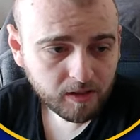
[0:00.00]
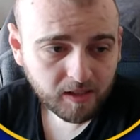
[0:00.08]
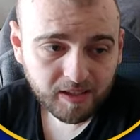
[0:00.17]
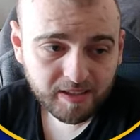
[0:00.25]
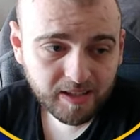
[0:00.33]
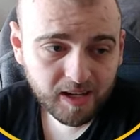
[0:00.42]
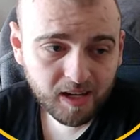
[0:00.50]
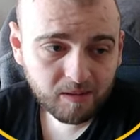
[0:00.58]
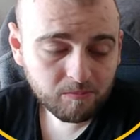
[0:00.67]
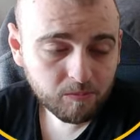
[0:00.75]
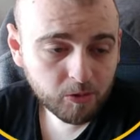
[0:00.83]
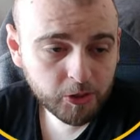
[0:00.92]
Yeah,
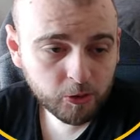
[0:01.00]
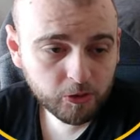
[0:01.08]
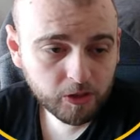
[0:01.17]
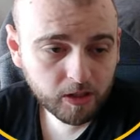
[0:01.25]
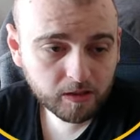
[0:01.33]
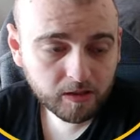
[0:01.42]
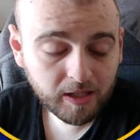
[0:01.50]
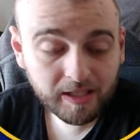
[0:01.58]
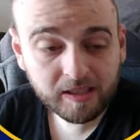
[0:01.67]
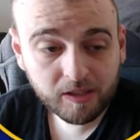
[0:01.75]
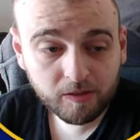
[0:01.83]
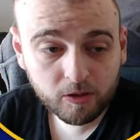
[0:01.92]
Union and
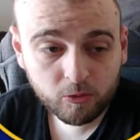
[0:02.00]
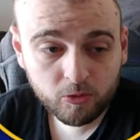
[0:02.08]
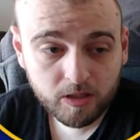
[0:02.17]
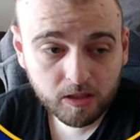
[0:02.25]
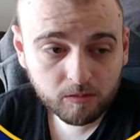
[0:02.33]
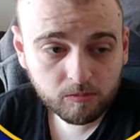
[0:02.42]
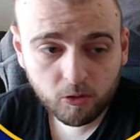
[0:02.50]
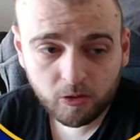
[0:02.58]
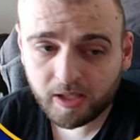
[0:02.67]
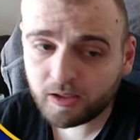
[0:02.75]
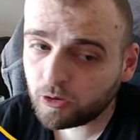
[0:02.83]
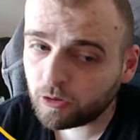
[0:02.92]
Leverkusen.
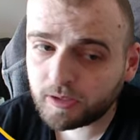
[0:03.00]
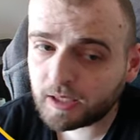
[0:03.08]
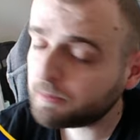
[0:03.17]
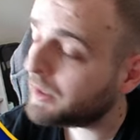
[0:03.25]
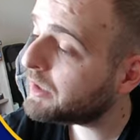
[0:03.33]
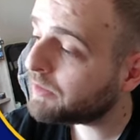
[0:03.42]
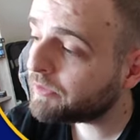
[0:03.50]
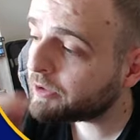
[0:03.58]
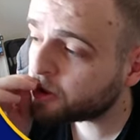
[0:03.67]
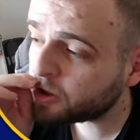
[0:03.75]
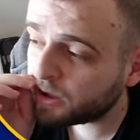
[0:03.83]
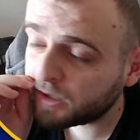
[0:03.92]
Okay, not that bad of a
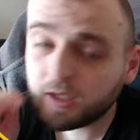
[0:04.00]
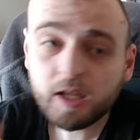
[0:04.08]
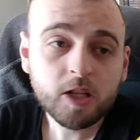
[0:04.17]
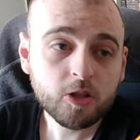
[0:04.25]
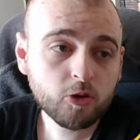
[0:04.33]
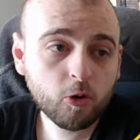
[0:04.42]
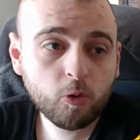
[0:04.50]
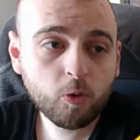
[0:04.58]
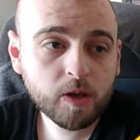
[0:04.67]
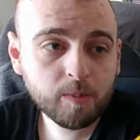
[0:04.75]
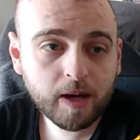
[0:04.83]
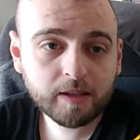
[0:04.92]
fixture run. So
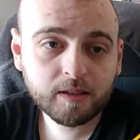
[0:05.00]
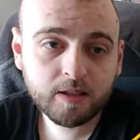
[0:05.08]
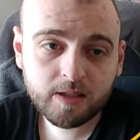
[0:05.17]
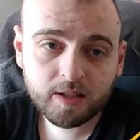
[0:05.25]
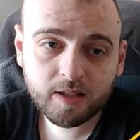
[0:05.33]
we might consider